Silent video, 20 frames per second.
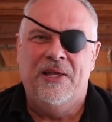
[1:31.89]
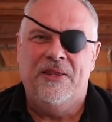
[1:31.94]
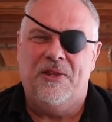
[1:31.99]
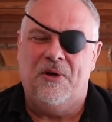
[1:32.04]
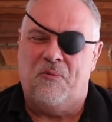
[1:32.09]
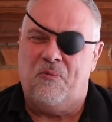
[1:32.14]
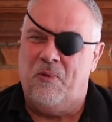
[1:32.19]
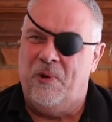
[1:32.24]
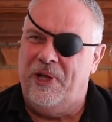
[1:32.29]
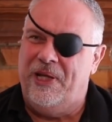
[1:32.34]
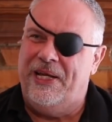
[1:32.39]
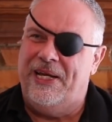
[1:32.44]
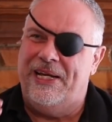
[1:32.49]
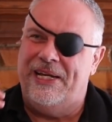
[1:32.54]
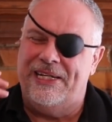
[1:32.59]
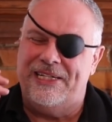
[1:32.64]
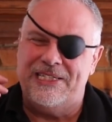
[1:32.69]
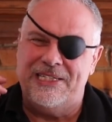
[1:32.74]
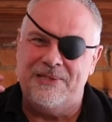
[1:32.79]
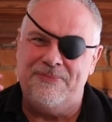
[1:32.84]
The really
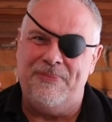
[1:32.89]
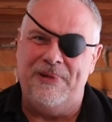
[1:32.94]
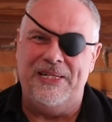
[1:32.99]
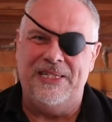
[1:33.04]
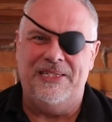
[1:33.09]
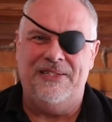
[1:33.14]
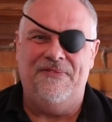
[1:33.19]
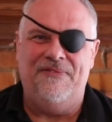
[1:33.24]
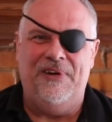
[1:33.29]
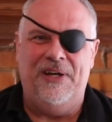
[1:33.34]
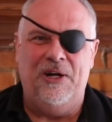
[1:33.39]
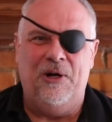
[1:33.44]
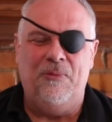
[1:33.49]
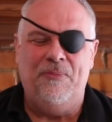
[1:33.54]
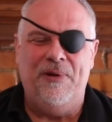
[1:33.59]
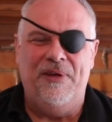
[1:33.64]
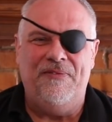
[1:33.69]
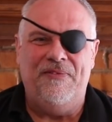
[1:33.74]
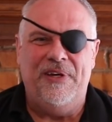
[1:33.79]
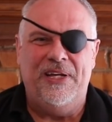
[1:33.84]
expensive
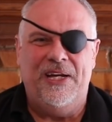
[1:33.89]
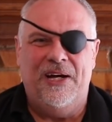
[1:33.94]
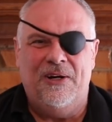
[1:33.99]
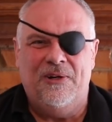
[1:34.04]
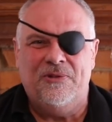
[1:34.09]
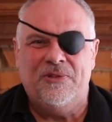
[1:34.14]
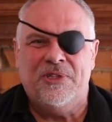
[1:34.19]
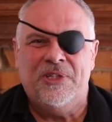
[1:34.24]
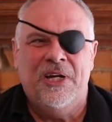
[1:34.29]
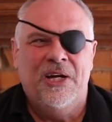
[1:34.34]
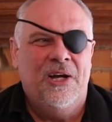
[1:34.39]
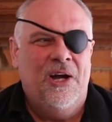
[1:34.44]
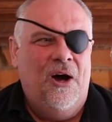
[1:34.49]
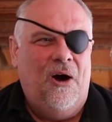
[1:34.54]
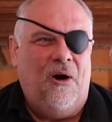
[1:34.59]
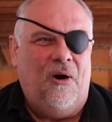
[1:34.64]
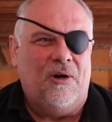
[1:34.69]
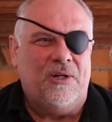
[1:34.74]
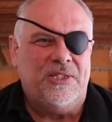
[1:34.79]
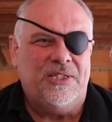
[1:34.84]
LPVOs
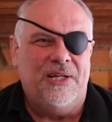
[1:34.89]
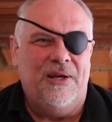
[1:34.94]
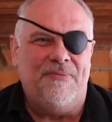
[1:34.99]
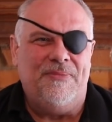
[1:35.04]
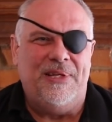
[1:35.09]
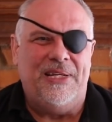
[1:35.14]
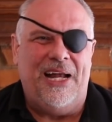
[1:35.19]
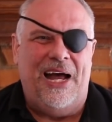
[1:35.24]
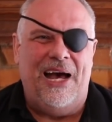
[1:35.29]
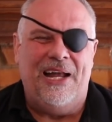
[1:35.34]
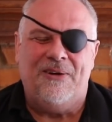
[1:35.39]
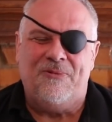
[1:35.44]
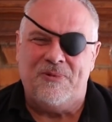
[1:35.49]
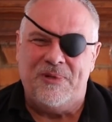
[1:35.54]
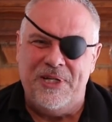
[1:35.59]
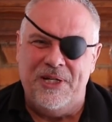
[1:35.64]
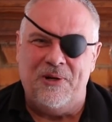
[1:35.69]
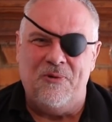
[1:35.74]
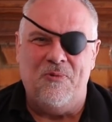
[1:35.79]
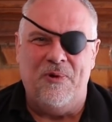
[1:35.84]
are something I don't
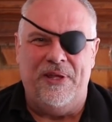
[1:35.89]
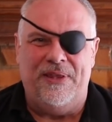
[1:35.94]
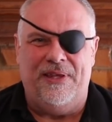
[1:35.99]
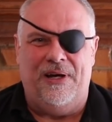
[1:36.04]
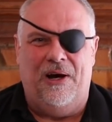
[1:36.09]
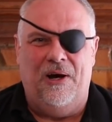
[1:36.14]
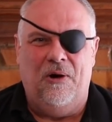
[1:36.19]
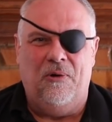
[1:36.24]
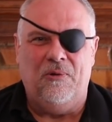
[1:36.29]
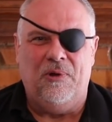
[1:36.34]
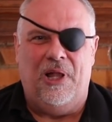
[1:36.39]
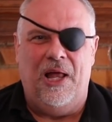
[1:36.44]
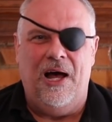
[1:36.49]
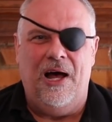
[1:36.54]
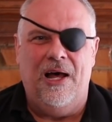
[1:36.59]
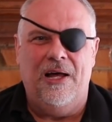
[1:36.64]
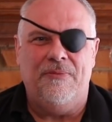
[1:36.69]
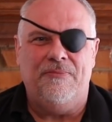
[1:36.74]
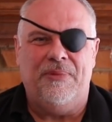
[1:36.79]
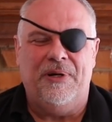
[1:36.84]
deal with a whole
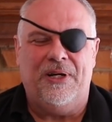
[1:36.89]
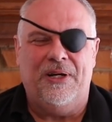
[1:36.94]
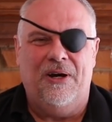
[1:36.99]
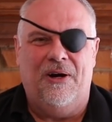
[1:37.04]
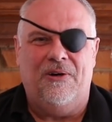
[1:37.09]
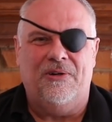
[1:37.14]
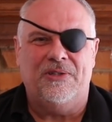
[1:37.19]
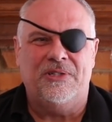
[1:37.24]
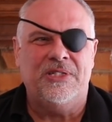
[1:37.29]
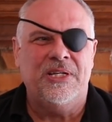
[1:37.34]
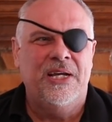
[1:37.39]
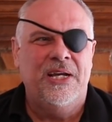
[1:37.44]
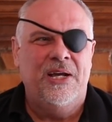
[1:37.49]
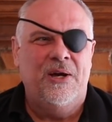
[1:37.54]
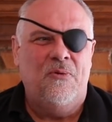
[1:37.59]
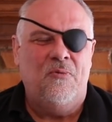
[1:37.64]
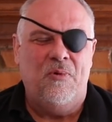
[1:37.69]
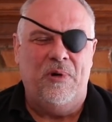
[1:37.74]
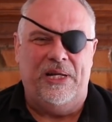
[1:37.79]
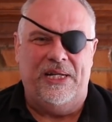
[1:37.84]
lot, because
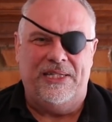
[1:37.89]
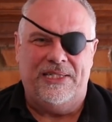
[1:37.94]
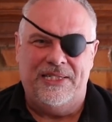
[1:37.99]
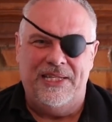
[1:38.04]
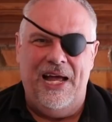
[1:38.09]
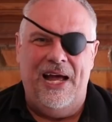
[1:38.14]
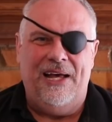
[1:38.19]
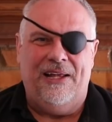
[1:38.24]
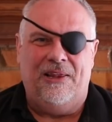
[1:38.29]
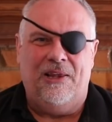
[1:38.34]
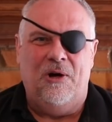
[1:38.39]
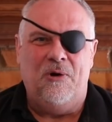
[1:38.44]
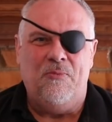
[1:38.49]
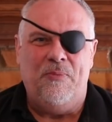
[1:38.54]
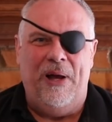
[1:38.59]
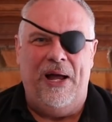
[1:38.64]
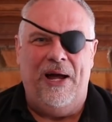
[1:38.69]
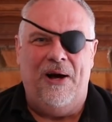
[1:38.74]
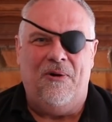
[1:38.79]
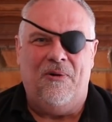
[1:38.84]
when it's that low
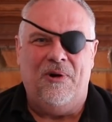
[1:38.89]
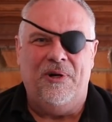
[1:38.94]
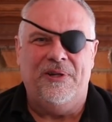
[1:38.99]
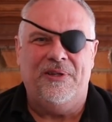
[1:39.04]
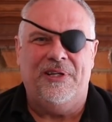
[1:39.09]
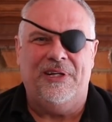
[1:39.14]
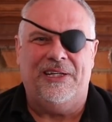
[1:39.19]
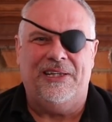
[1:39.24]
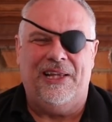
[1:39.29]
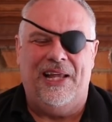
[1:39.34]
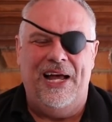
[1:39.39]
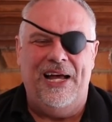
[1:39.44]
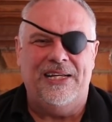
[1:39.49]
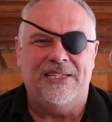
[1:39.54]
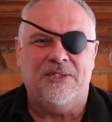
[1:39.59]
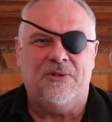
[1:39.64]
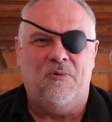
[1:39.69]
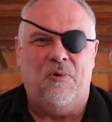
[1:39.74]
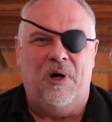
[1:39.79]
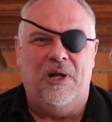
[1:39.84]
powered, the
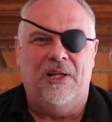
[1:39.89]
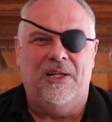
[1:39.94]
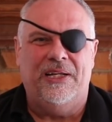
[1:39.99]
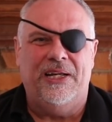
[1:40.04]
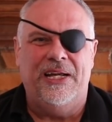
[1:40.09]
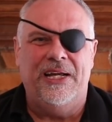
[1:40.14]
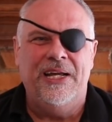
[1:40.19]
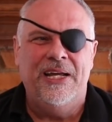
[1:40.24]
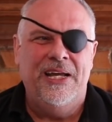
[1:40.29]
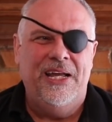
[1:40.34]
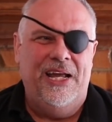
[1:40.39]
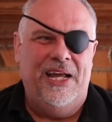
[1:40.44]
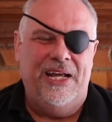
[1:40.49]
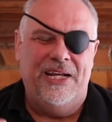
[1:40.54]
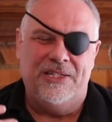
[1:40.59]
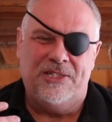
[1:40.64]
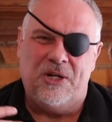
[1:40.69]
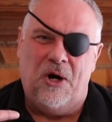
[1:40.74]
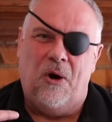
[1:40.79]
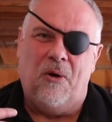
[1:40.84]
glass quality
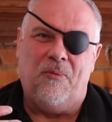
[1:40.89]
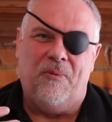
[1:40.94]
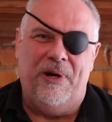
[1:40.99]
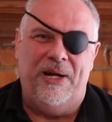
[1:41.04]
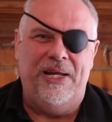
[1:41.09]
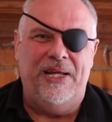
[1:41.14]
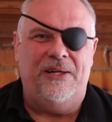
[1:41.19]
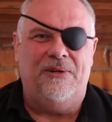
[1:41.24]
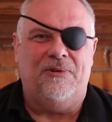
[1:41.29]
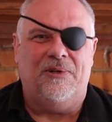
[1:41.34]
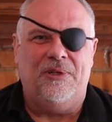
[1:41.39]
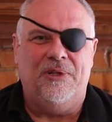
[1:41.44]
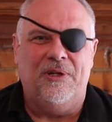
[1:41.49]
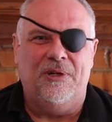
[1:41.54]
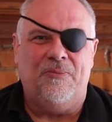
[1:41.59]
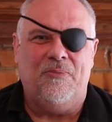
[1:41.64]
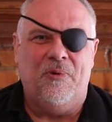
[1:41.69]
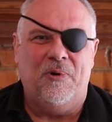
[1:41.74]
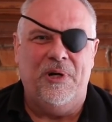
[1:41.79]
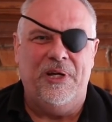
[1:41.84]
is already going to
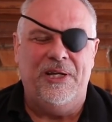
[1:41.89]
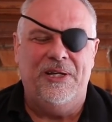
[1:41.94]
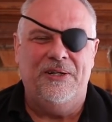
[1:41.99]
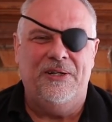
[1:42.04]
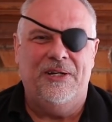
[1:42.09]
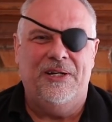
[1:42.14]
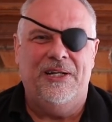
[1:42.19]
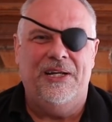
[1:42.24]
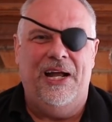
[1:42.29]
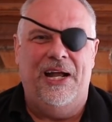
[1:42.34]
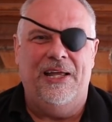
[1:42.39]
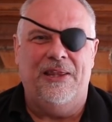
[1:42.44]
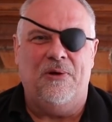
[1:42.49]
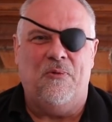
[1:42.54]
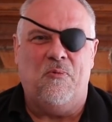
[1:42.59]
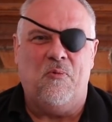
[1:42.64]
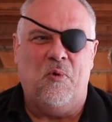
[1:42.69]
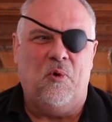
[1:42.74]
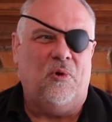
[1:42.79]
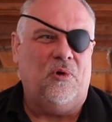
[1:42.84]
look pretty good, and the
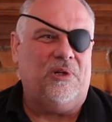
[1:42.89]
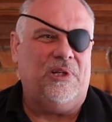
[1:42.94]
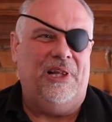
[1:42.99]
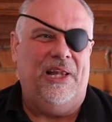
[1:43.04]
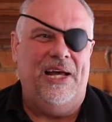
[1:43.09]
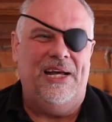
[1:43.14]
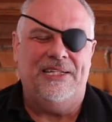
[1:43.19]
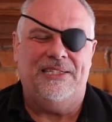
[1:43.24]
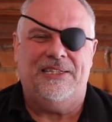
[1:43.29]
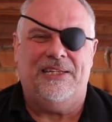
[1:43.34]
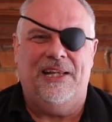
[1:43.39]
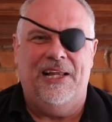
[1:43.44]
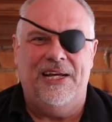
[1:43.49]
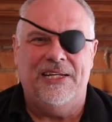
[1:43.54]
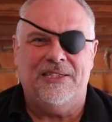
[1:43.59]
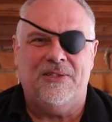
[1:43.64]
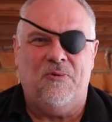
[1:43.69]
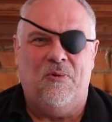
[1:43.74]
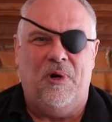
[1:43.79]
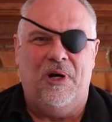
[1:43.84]
world-class
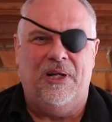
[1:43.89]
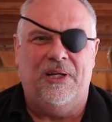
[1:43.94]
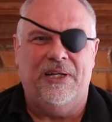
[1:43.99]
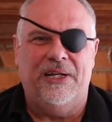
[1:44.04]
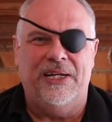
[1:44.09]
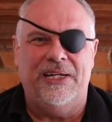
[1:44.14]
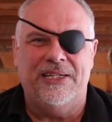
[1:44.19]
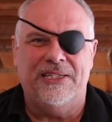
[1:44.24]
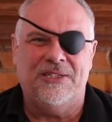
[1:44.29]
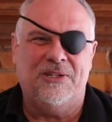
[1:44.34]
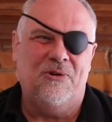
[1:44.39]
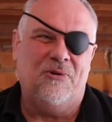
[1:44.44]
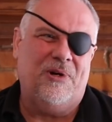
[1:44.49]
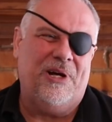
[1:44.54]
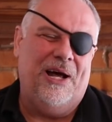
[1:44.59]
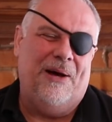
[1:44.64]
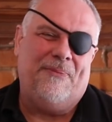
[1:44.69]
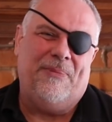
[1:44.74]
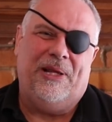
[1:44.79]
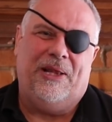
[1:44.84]
glass quality is going to
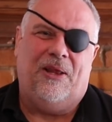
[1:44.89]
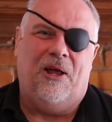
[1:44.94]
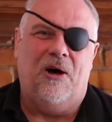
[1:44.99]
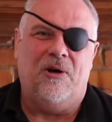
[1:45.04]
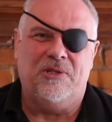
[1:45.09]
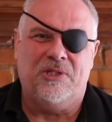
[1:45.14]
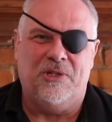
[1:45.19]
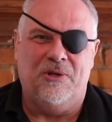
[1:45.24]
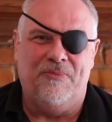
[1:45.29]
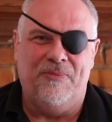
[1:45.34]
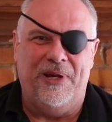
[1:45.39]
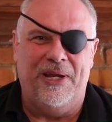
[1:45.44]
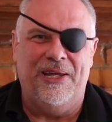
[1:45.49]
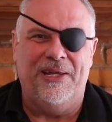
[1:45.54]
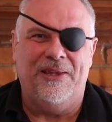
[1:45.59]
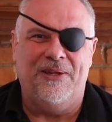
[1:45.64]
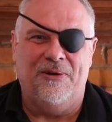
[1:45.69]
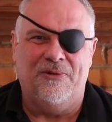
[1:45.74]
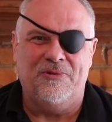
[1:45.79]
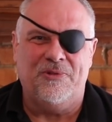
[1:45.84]
kind of be lost on me
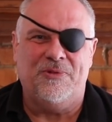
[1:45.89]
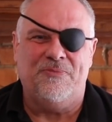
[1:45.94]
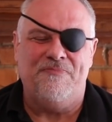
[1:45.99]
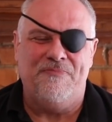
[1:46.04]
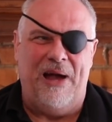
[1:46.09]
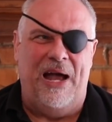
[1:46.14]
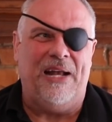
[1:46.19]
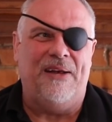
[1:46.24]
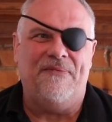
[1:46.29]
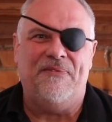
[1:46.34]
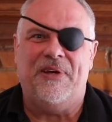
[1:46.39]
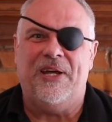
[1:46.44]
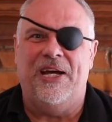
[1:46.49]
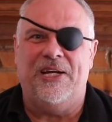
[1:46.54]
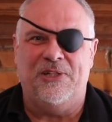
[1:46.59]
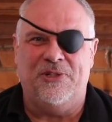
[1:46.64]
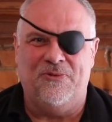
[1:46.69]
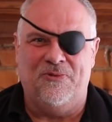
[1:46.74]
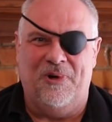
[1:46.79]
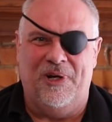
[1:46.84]
in those
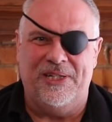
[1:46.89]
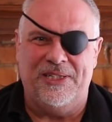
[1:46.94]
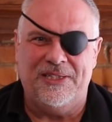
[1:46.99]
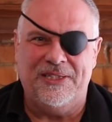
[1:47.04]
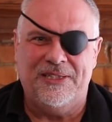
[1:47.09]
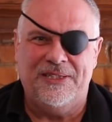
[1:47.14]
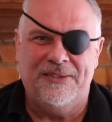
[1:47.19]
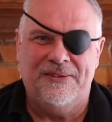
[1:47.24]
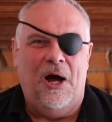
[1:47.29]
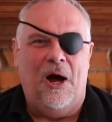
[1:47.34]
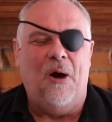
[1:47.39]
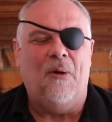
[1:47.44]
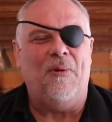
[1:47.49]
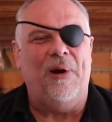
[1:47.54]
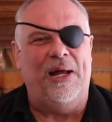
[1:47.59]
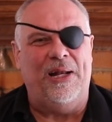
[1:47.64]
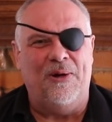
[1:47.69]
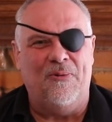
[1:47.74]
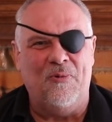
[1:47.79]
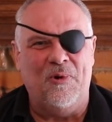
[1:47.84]
magnification ranges. All
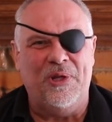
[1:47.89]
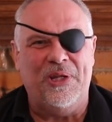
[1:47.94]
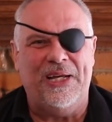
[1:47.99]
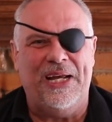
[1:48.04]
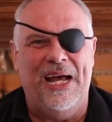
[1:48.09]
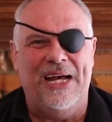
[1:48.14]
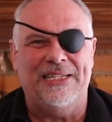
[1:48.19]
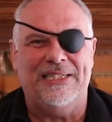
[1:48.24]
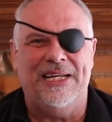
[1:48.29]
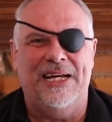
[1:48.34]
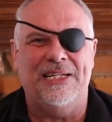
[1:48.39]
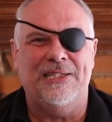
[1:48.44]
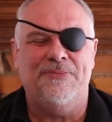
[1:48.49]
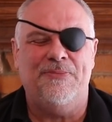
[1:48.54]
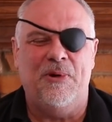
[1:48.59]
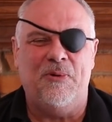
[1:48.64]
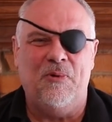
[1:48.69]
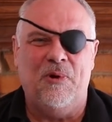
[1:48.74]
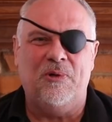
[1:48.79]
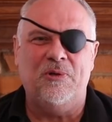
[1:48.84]
right, now one of the guys asked
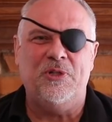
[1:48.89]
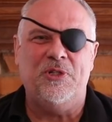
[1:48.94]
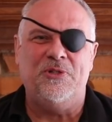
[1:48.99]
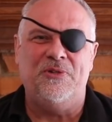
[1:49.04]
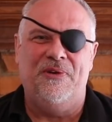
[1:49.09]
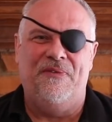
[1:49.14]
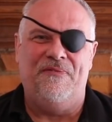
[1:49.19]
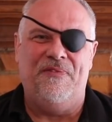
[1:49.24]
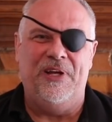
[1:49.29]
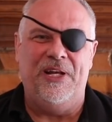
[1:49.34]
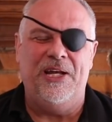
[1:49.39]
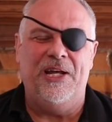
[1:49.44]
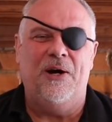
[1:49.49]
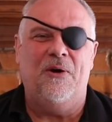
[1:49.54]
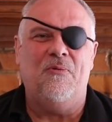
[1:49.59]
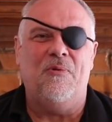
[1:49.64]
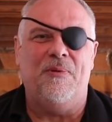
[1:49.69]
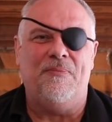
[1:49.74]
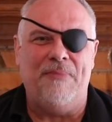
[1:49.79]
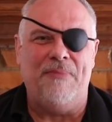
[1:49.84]
me, why don't you do a
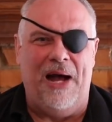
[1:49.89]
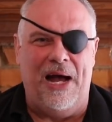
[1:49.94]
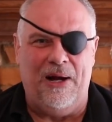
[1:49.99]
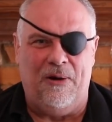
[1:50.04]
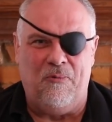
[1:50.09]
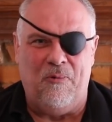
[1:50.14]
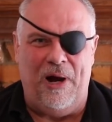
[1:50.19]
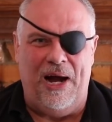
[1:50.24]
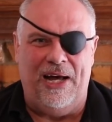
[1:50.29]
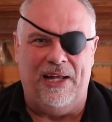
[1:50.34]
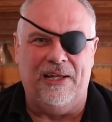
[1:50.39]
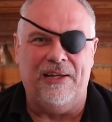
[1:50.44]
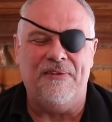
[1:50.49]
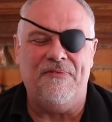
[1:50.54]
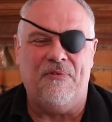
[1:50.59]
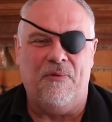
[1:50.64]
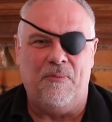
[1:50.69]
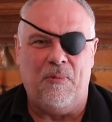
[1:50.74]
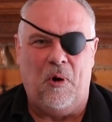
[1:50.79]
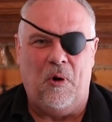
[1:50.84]
video with Mike Riley
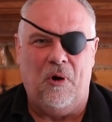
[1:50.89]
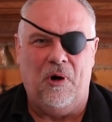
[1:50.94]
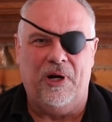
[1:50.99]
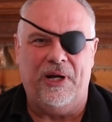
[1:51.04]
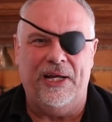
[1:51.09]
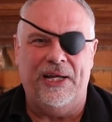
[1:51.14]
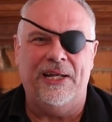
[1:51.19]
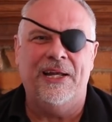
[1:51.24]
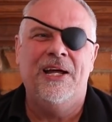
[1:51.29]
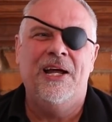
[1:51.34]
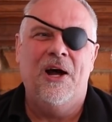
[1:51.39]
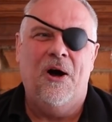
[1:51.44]
from ARKEN?